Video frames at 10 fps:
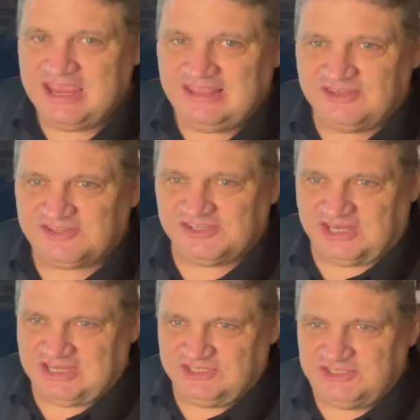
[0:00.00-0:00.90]
this is a
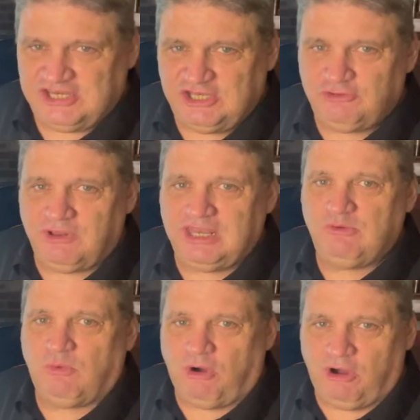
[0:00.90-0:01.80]
continually
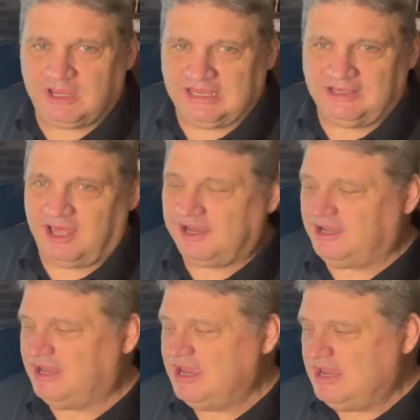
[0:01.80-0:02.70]
walking, not
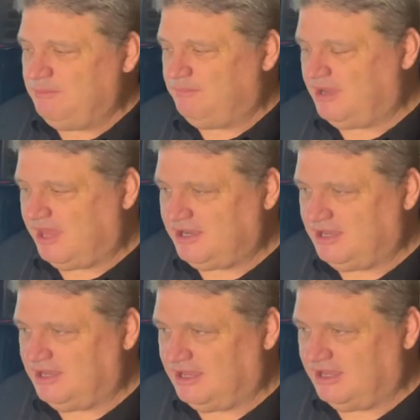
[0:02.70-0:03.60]
a not
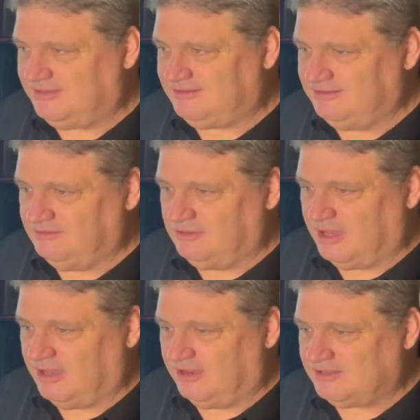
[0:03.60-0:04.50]
a, a
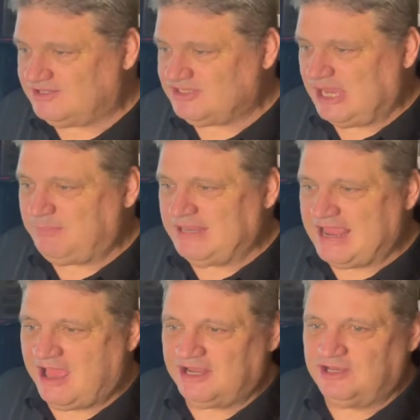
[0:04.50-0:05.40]
uh, stepping
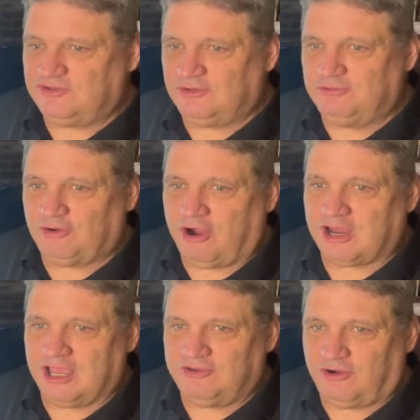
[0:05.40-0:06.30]
out into dark
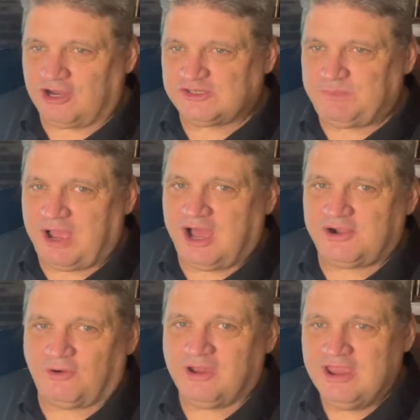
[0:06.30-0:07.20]
a dark spot or